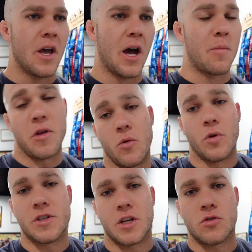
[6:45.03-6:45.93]
And the
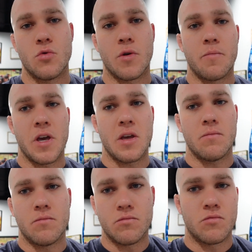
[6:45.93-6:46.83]
ones that do
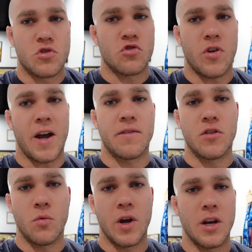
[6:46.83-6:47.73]
compete strive
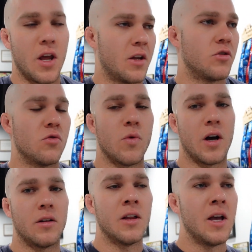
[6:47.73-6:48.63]
to win and do
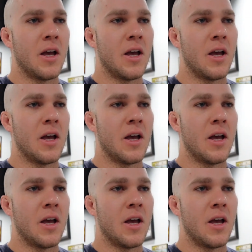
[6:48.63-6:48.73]
well.